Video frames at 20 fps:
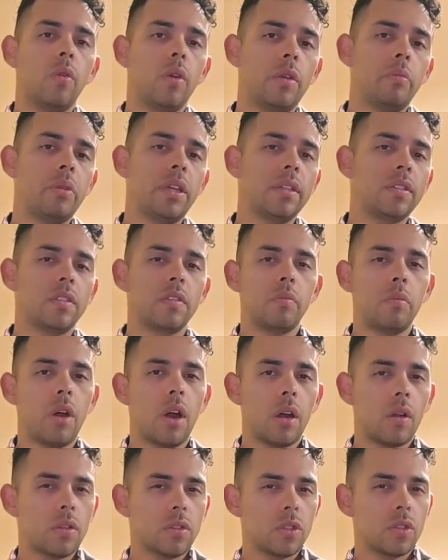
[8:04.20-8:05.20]
it means the
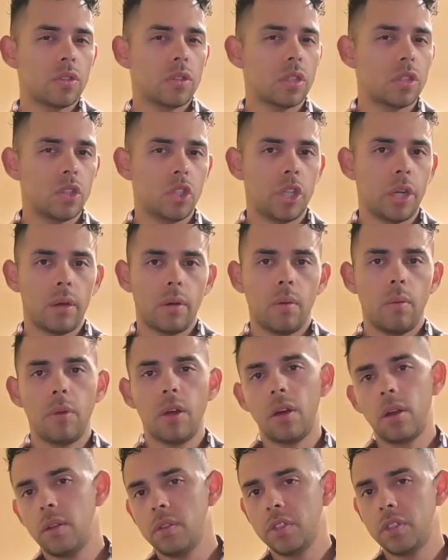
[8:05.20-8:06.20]
models, those are general
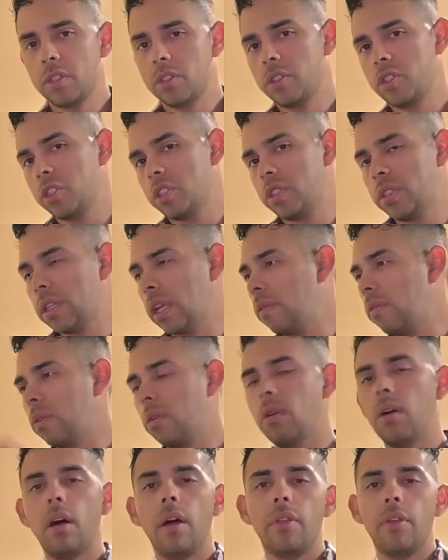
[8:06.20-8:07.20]
models. There's
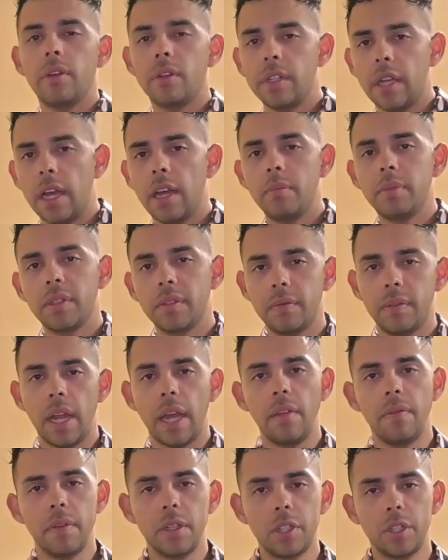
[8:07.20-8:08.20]
several other types of
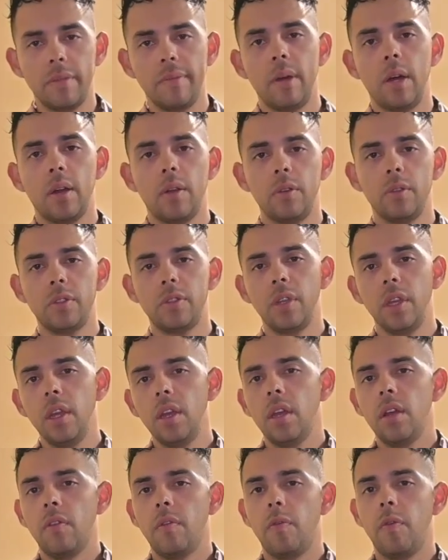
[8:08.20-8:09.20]
night vision models
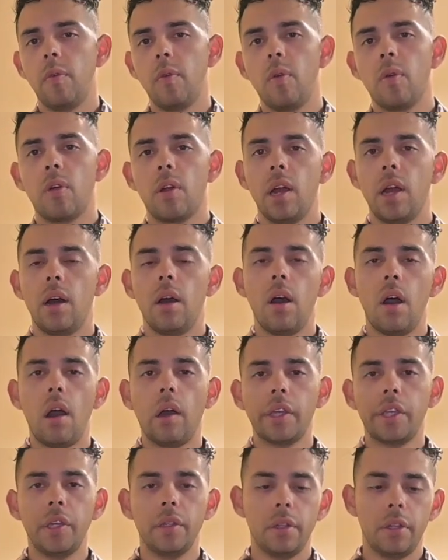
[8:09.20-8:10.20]
for uh,
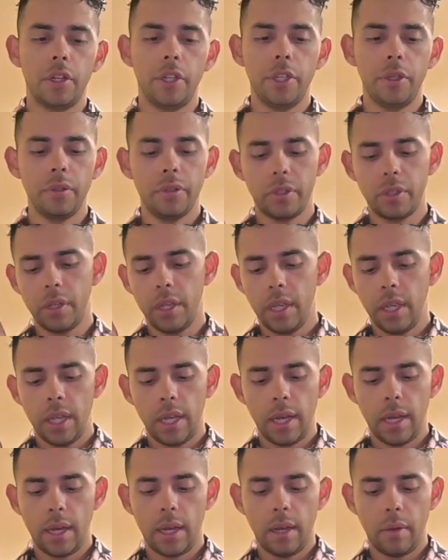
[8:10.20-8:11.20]
ocular use.
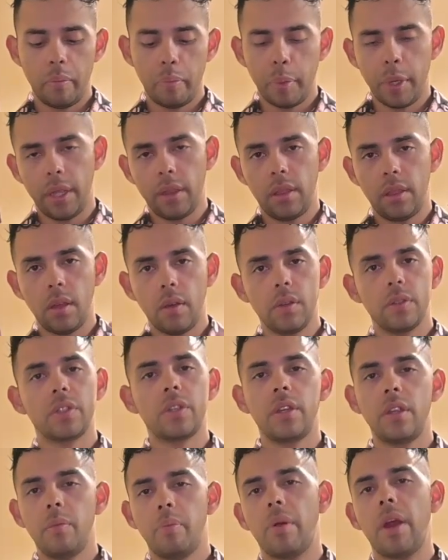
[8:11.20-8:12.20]
Uh, but those
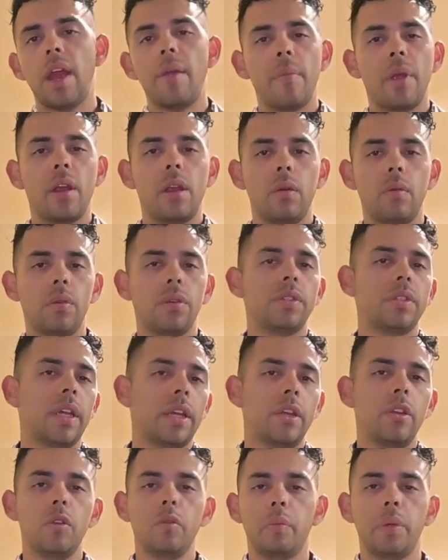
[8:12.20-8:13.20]
are the primary ones
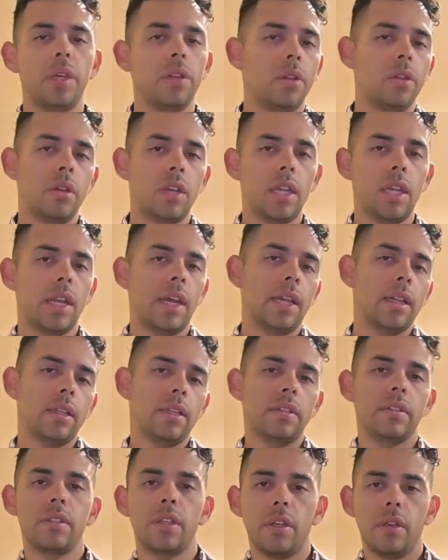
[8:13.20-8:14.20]
that you'll be looking at
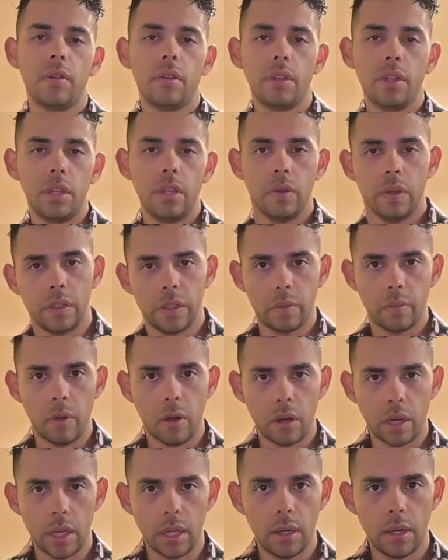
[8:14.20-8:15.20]
least here in the US
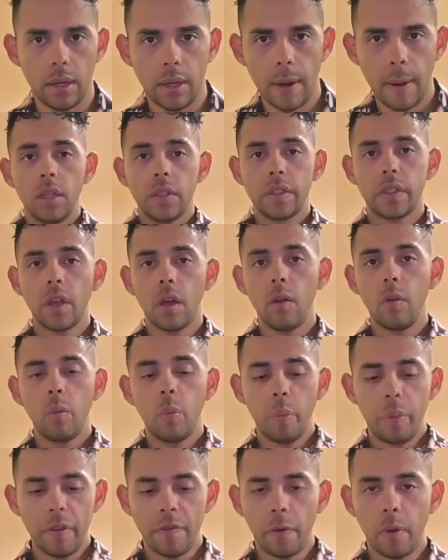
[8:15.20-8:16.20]
market. So
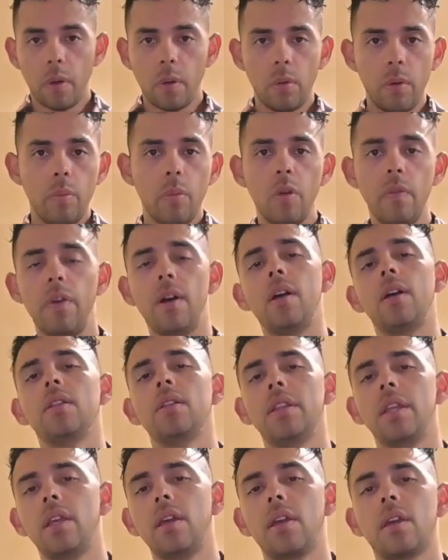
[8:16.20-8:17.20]
before we move
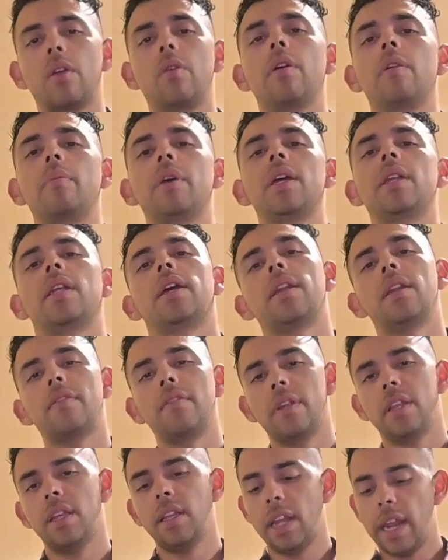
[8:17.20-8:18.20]
on the equipment and
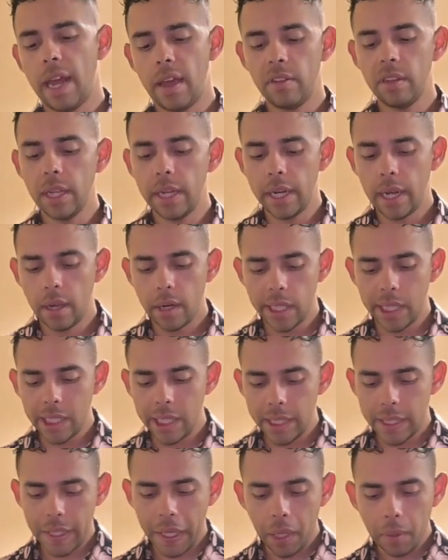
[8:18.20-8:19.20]
everything that I have laid out in
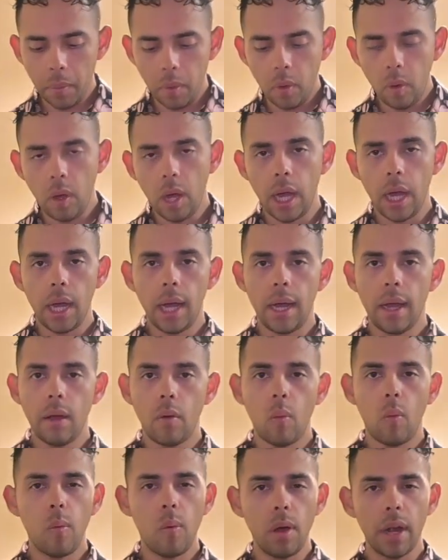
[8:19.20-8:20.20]
the table, uh,
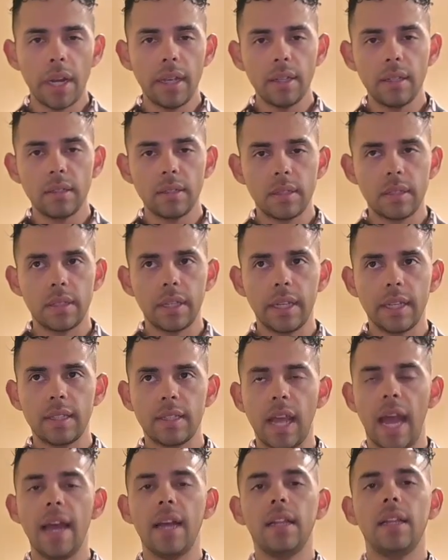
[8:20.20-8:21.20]
what is
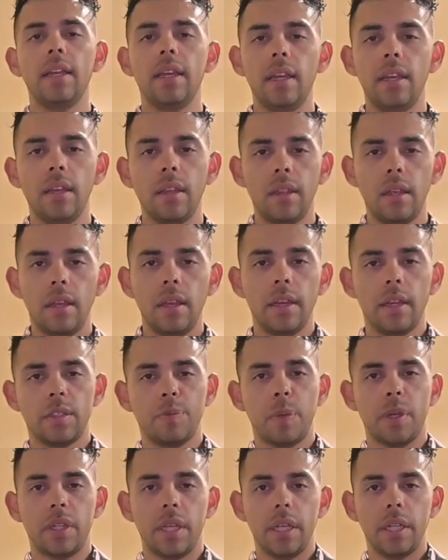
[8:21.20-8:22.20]
exactly the
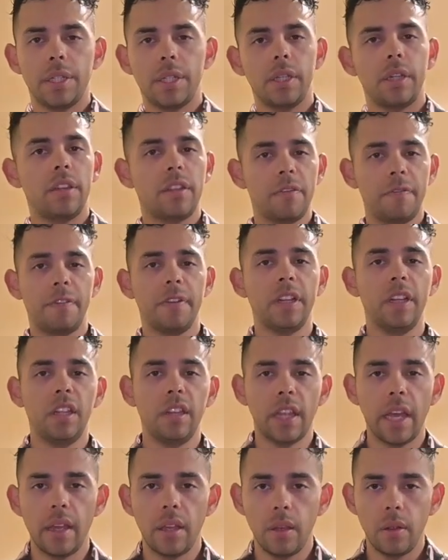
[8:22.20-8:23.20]
expectation and the
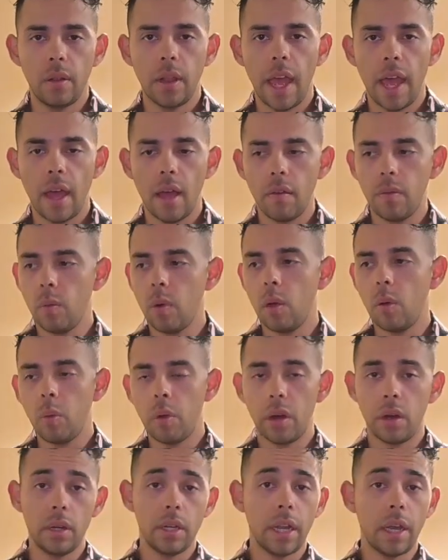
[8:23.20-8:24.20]
feeling that you'll have while
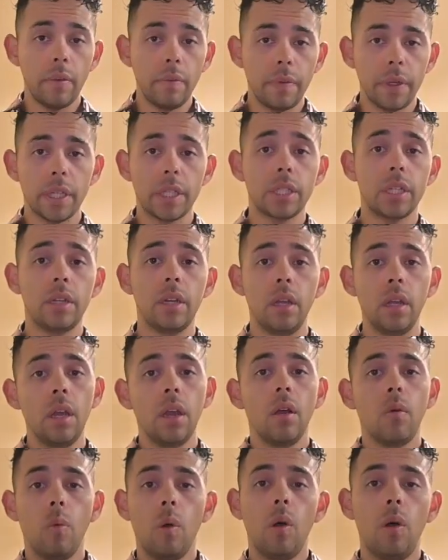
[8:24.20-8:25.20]
wearing night vision?
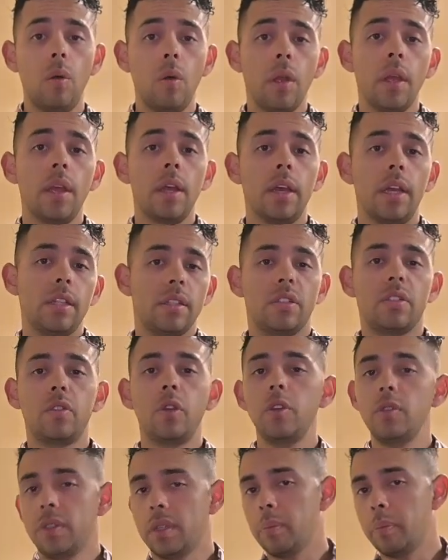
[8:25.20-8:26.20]
Well, it's
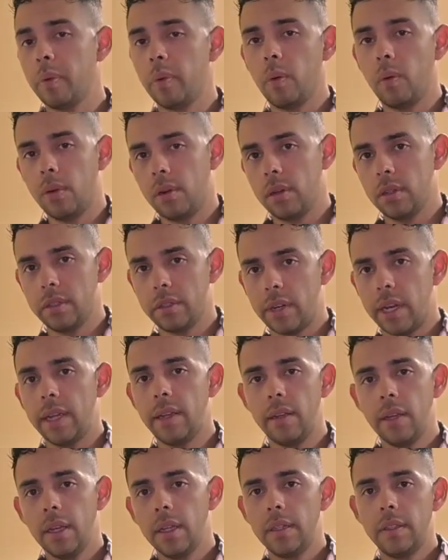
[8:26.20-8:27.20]
two simple words,
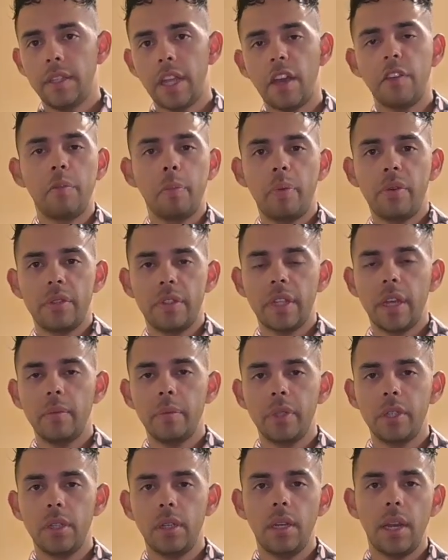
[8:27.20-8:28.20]
right? Depth
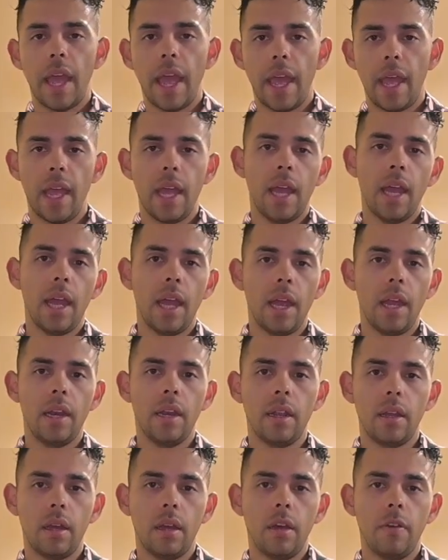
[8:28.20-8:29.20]
perception
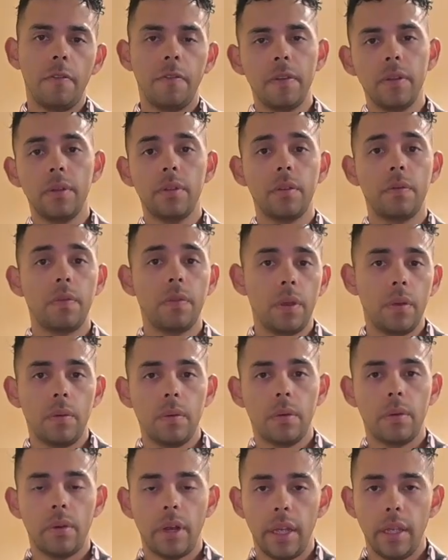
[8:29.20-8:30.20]
and uh, field of view,
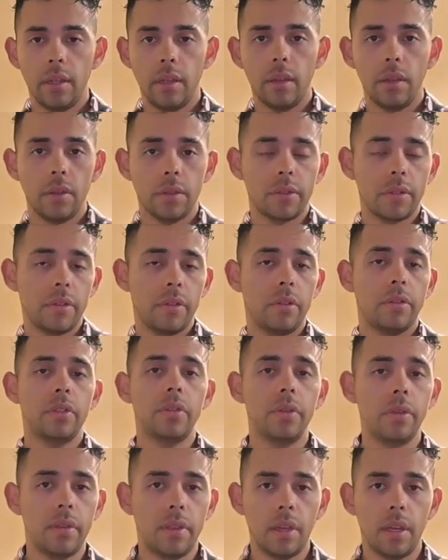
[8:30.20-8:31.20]
right? Those are the
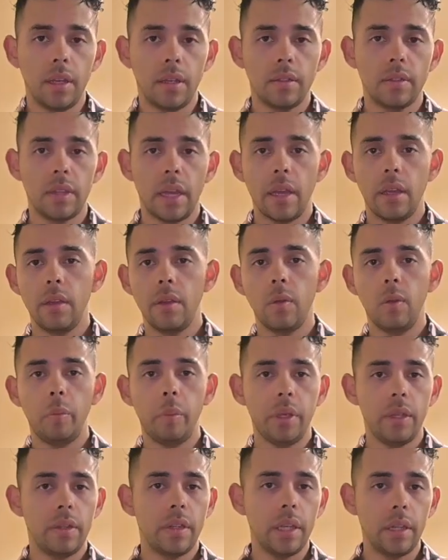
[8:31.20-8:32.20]
two things that you'll
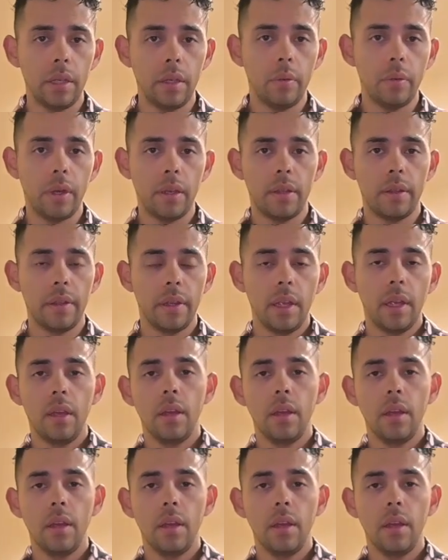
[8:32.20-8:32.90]
be dealing with.